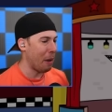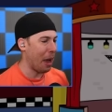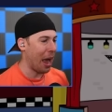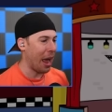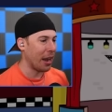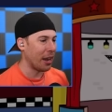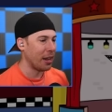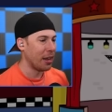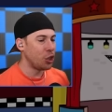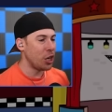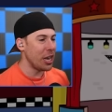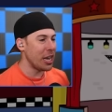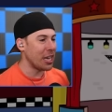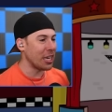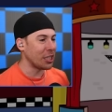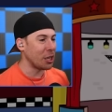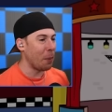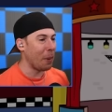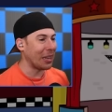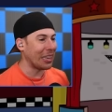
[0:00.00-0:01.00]
bad.
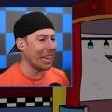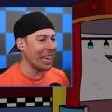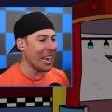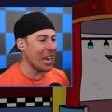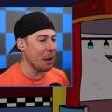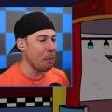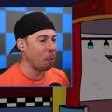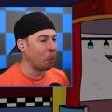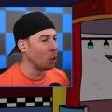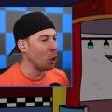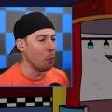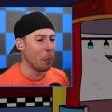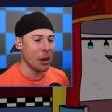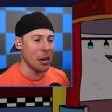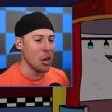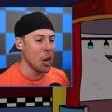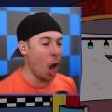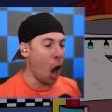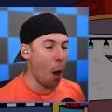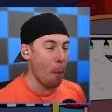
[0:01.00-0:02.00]
Chica's about to eat blue, but
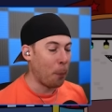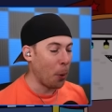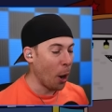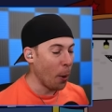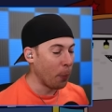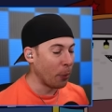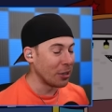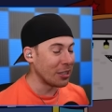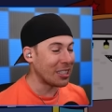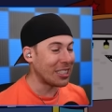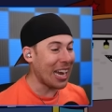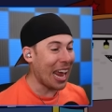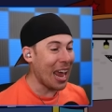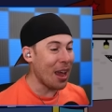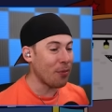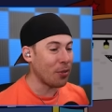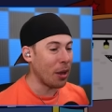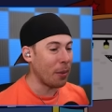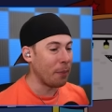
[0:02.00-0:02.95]
no, purple saved